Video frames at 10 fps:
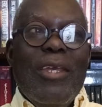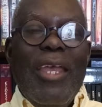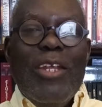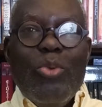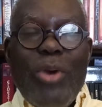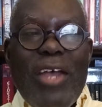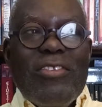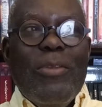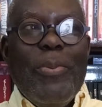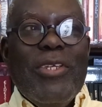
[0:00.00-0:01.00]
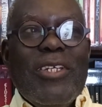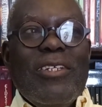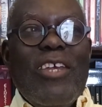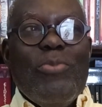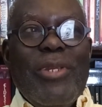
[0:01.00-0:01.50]
And once the patient
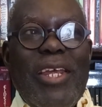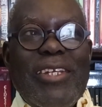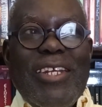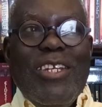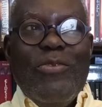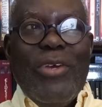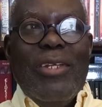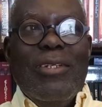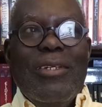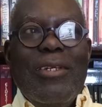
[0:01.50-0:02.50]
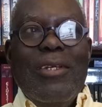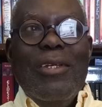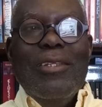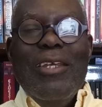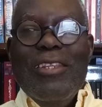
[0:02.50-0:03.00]
has been identified,
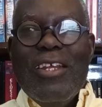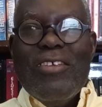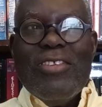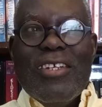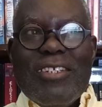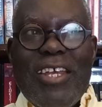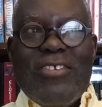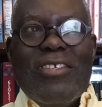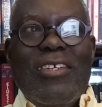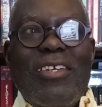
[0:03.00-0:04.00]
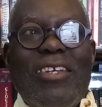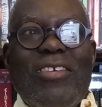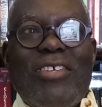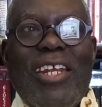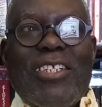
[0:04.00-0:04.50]
then there is the test
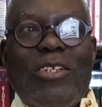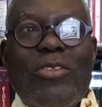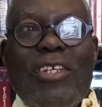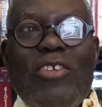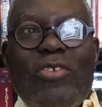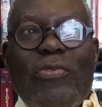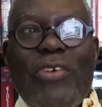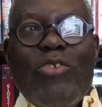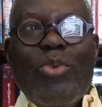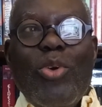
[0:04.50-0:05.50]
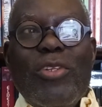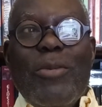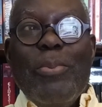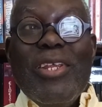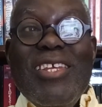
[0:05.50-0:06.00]
selection. This phase we call the
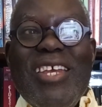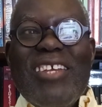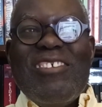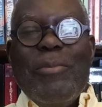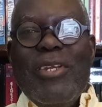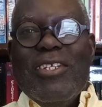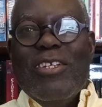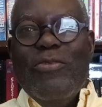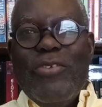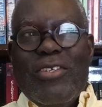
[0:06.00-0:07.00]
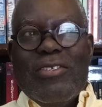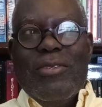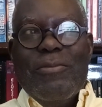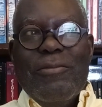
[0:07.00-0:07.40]
pre-examination phase.